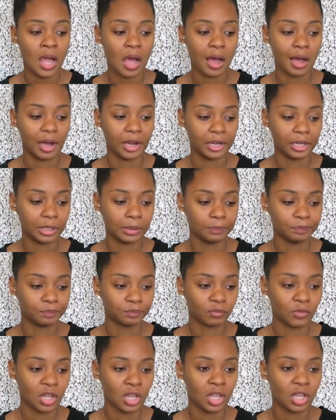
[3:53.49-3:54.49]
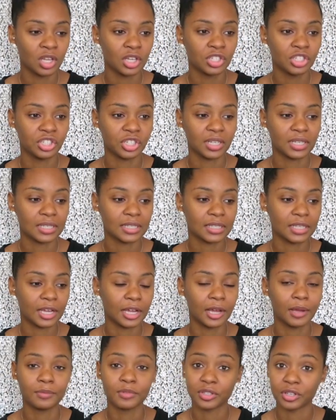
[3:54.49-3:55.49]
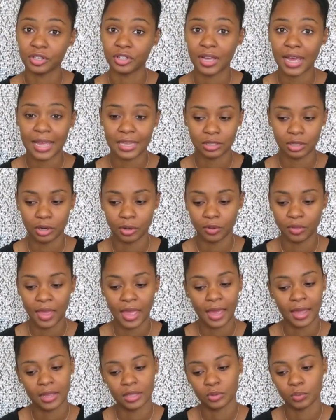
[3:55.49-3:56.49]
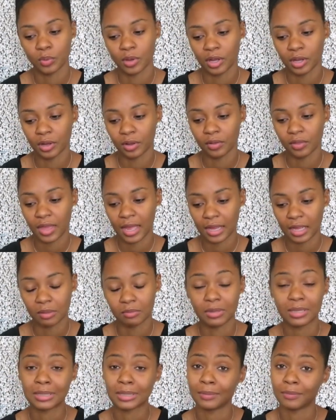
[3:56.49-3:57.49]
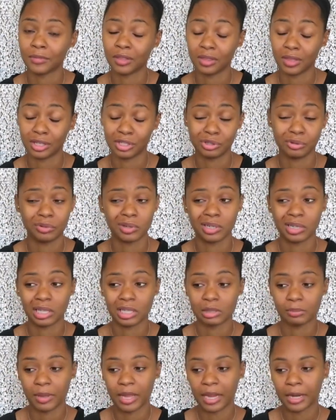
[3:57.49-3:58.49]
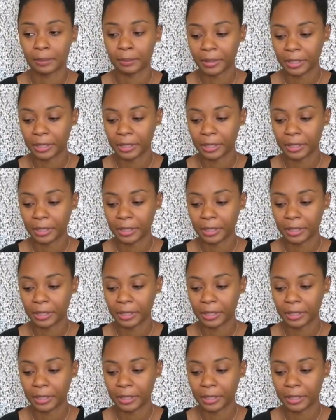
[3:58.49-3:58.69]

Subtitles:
So you guys know that as well. That could be something that you could expect.